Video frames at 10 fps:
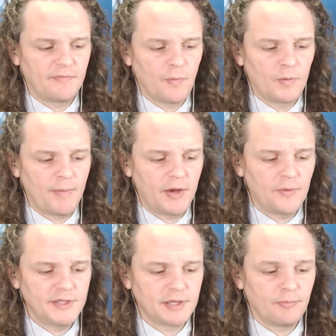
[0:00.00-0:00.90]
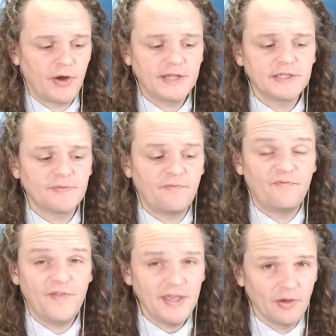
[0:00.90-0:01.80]
for one main reason. Prices
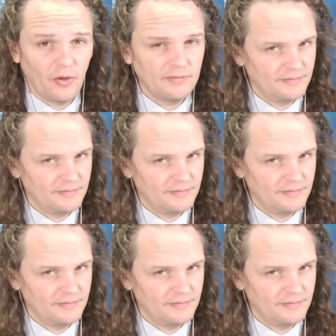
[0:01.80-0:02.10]
feel